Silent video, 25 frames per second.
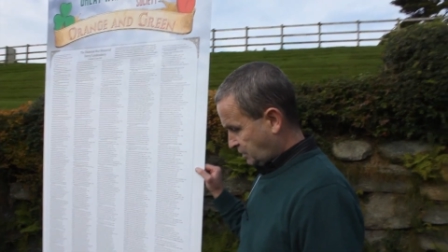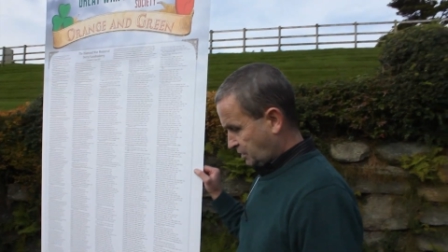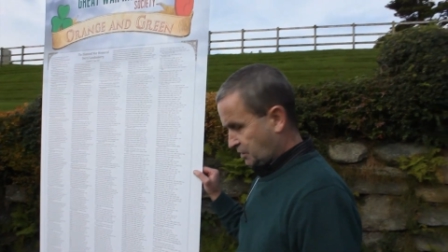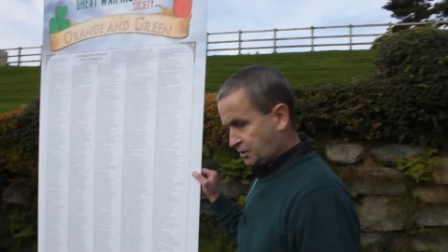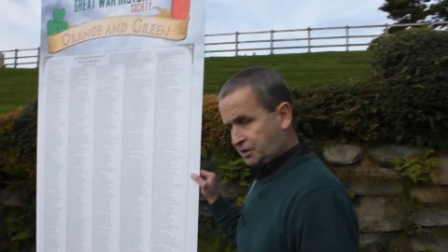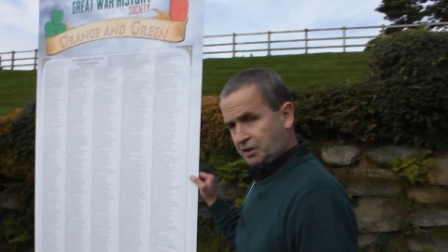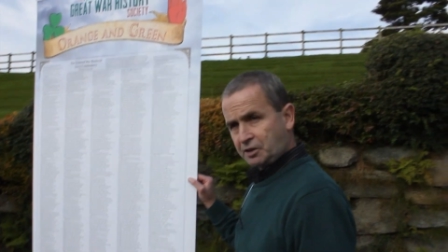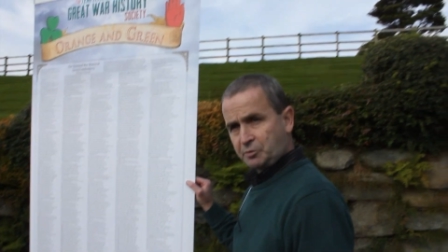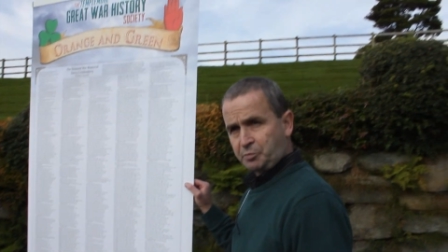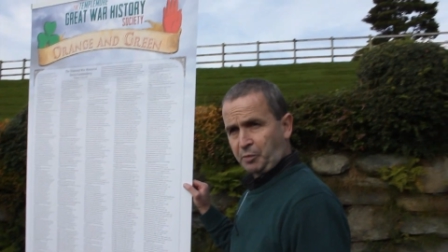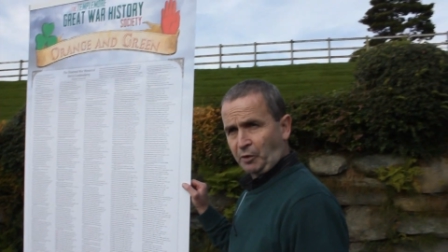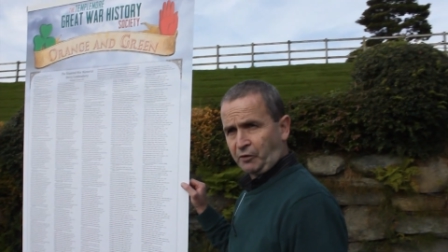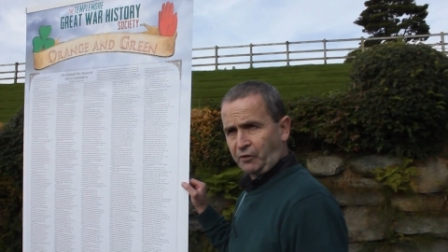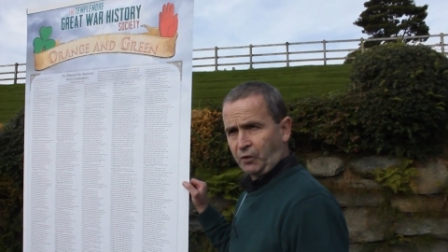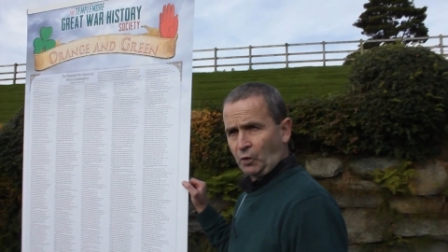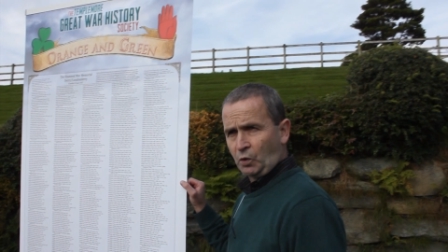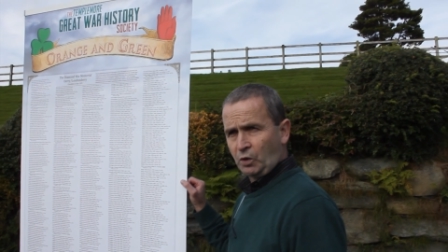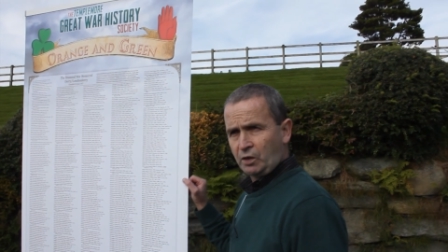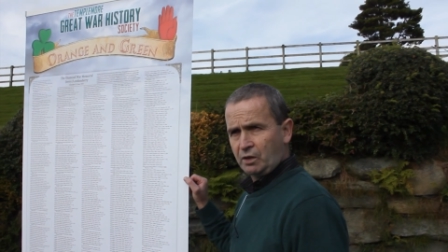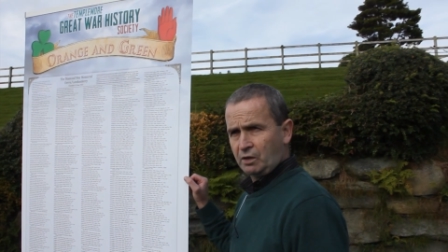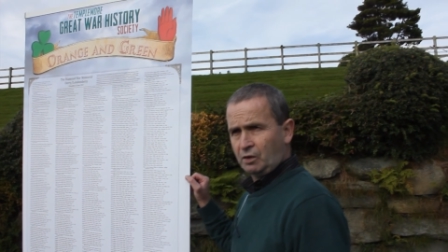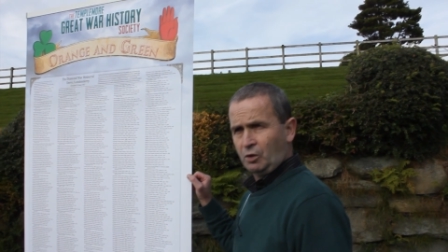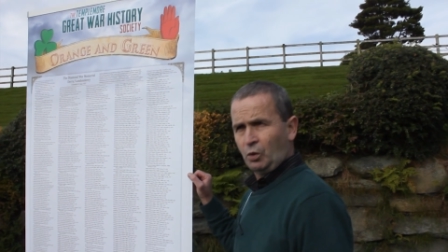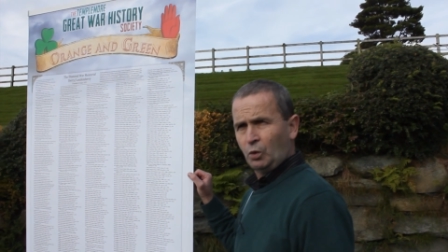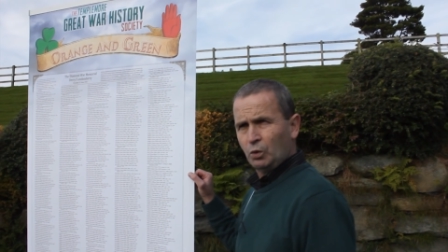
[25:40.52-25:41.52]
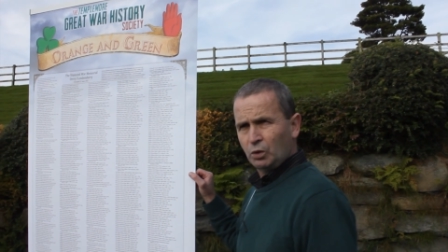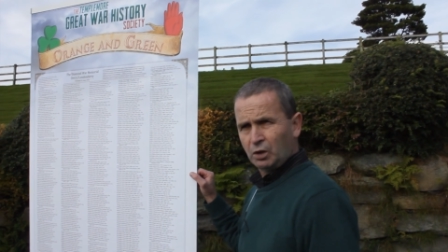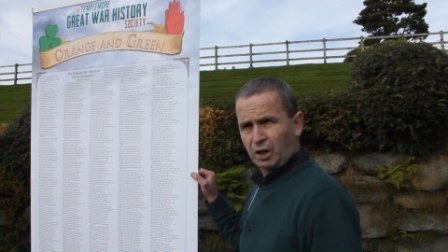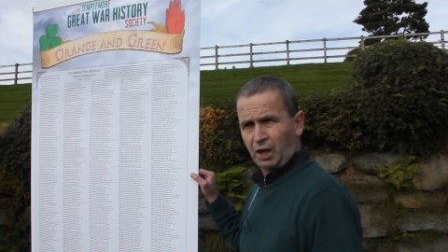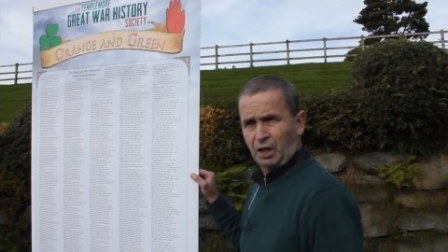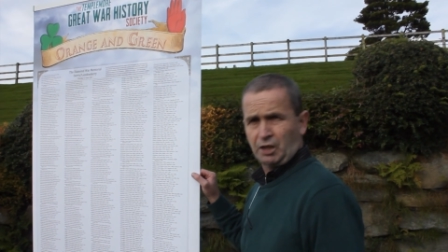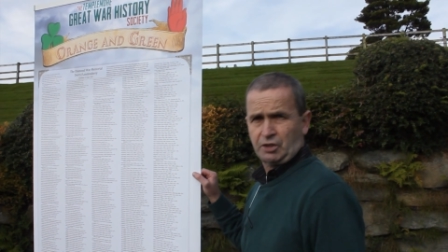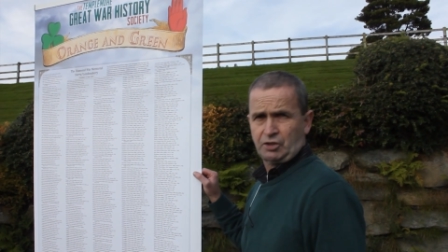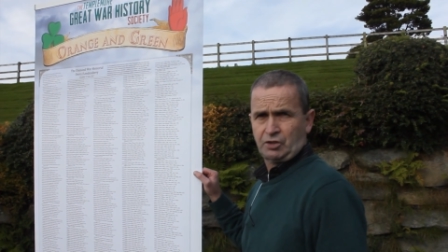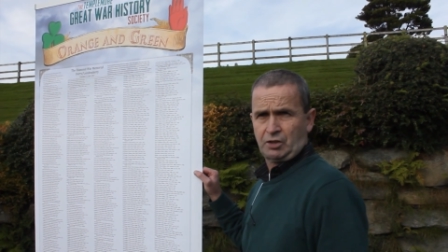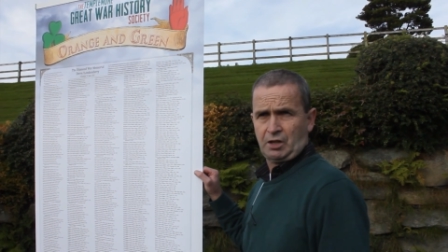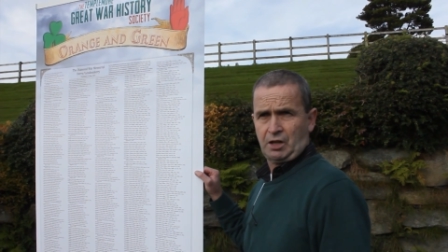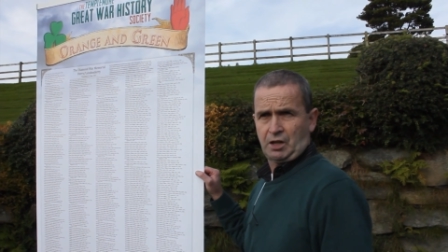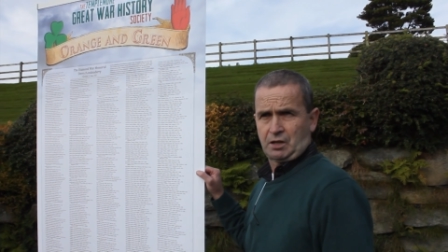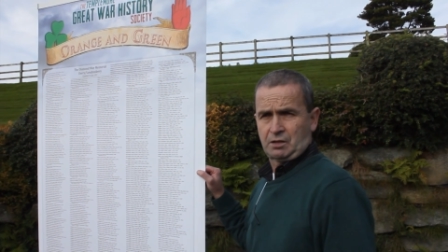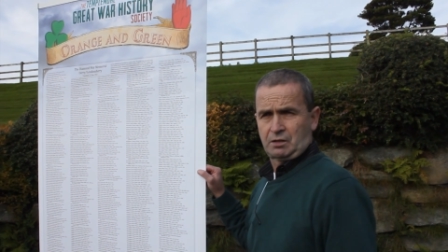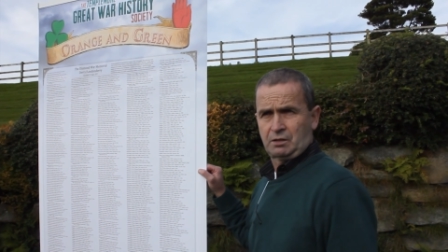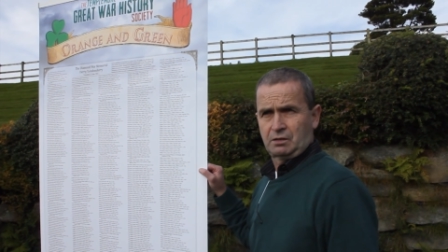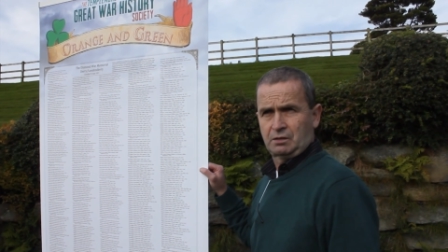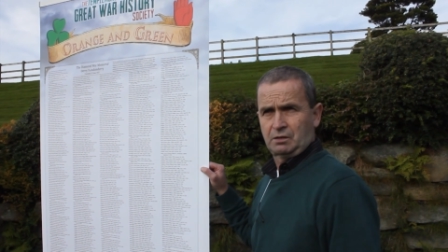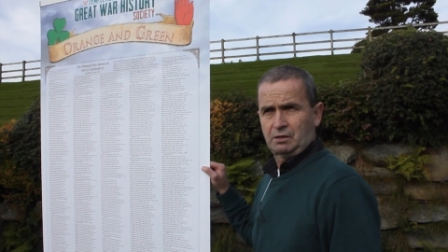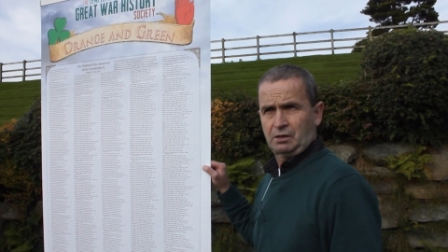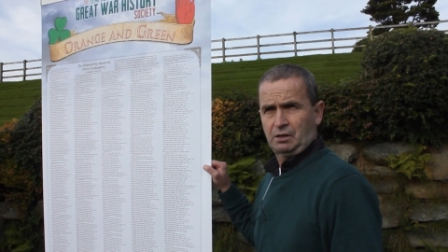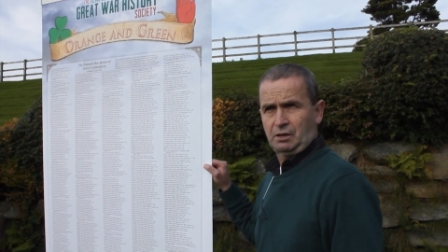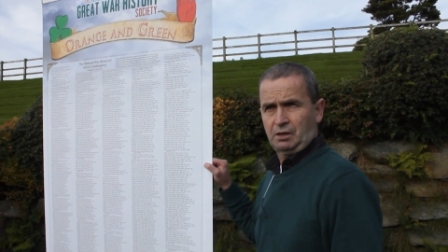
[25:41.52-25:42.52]
I said before, the whole history
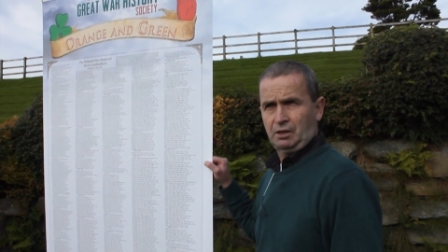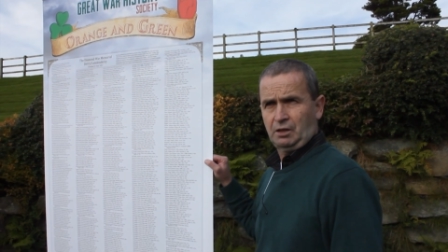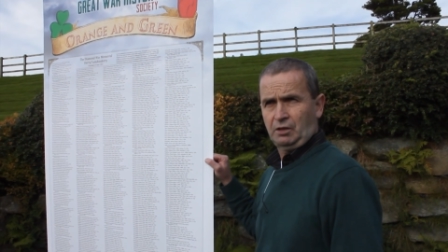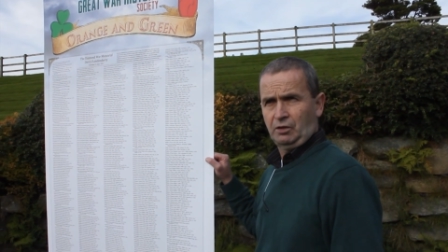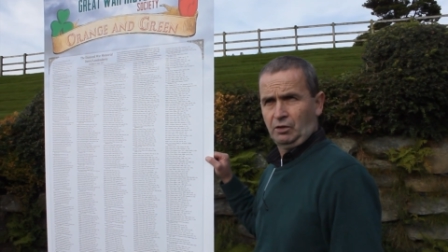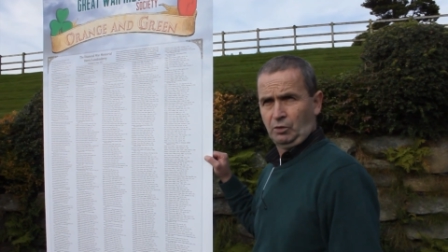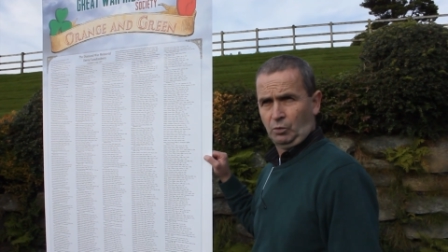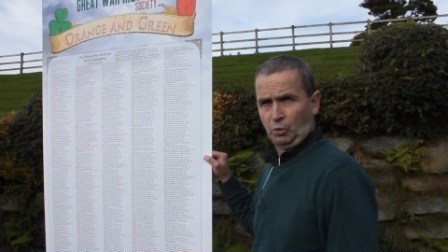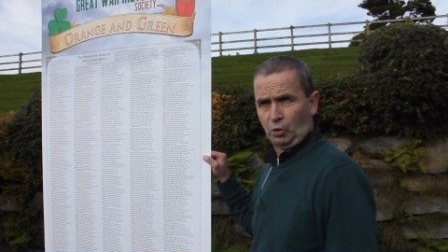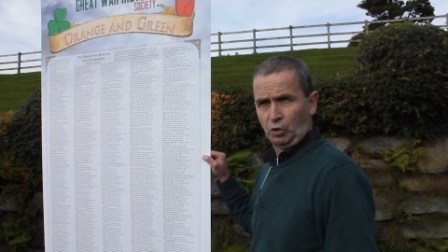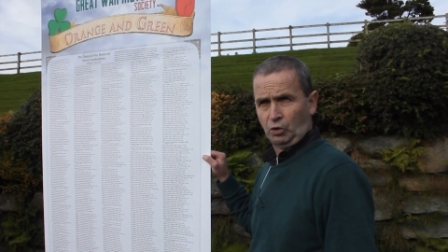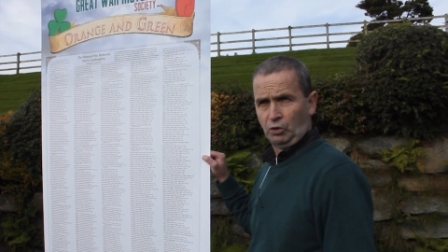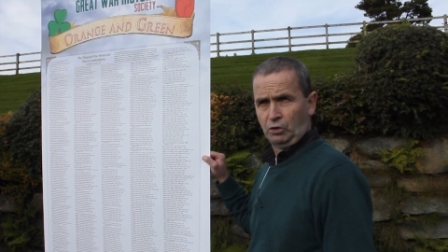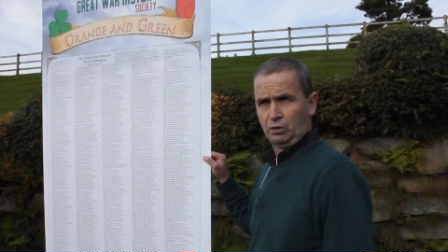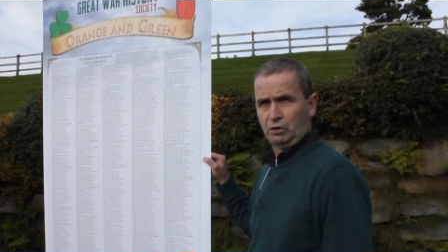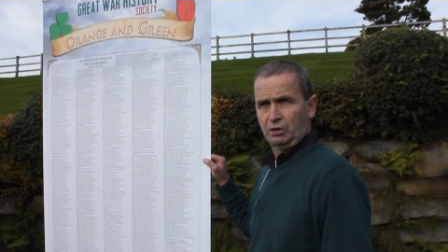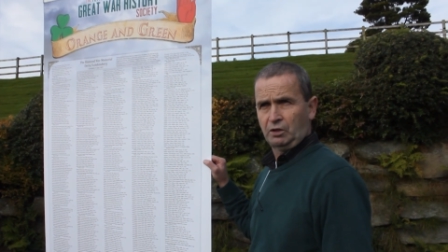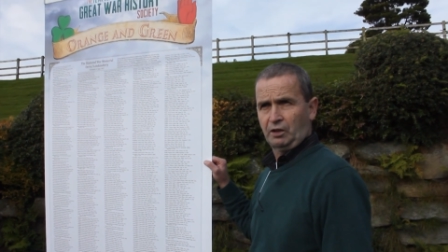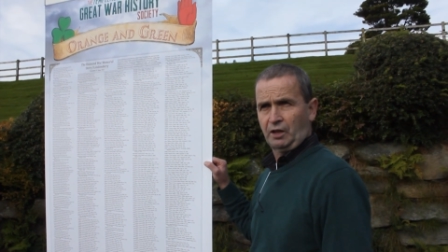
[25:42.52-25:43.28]
of the world,